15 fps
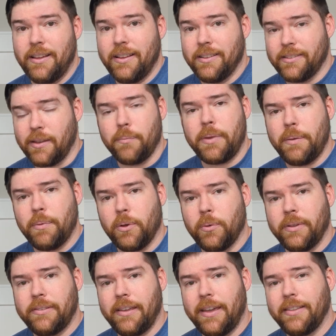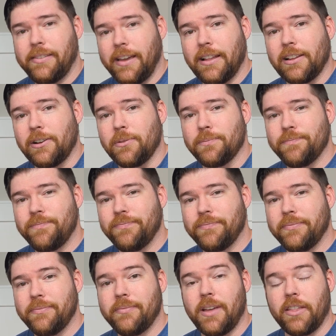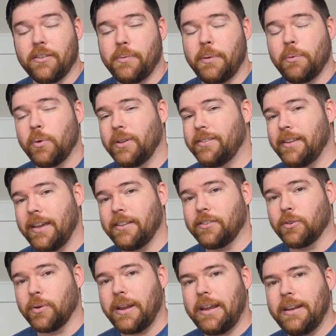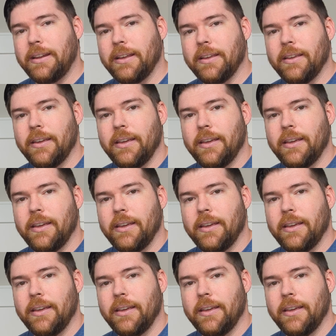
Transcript: Some people would say it's yellow, other people would say it's green,